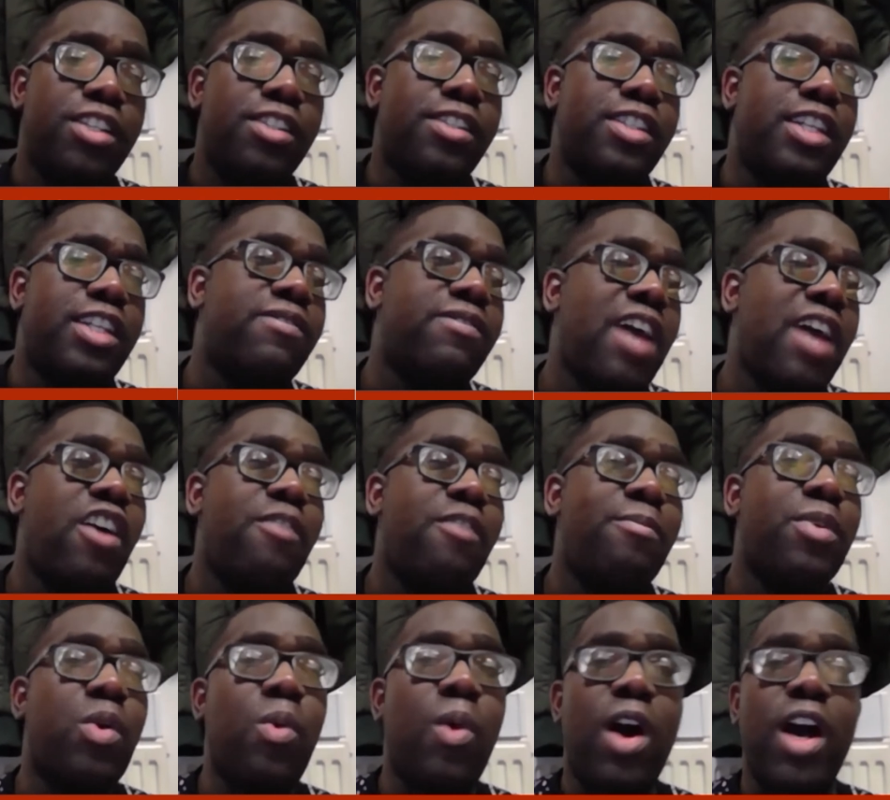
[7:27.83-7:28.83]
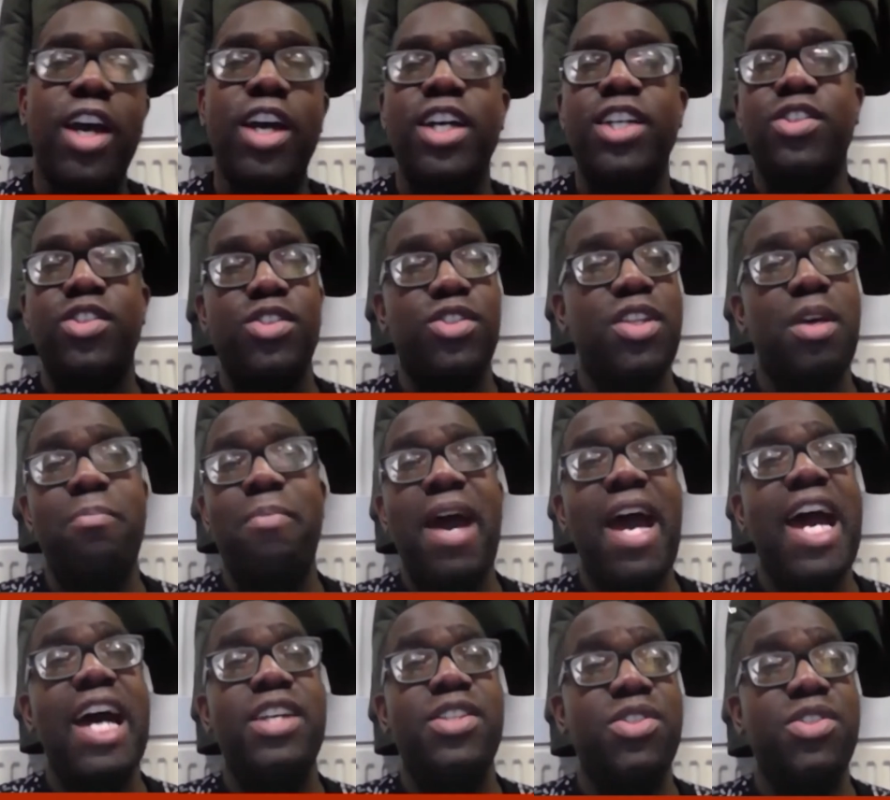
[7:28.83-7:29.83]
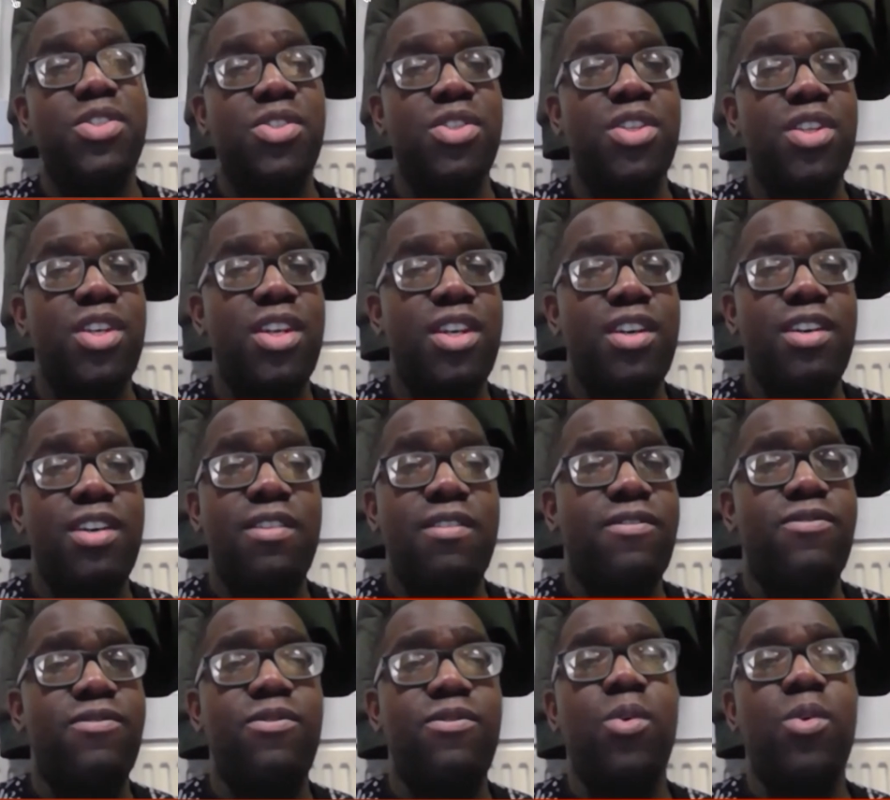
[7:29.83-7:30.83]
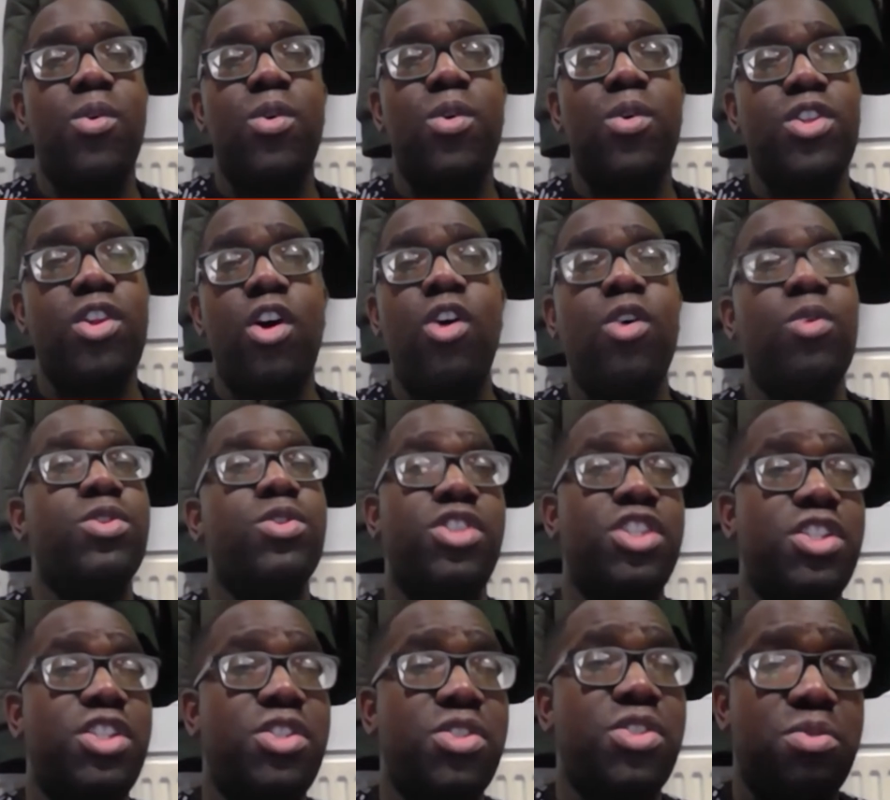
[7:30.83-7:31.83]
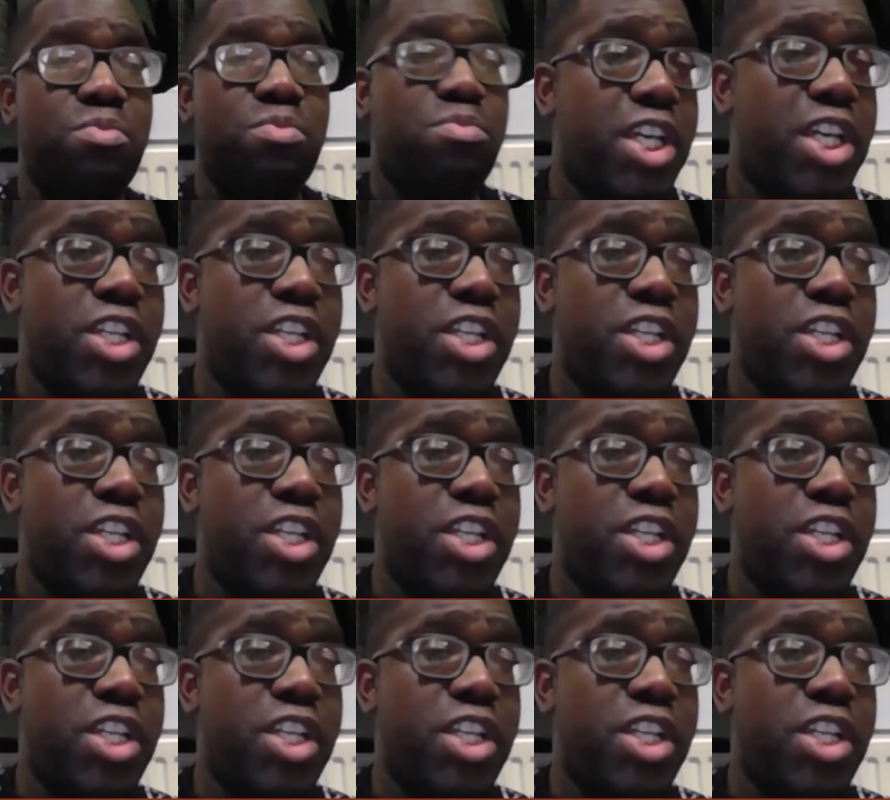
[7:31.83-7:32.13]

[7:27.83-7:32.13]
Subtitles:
give Harry Maguire just a pass for the whole season.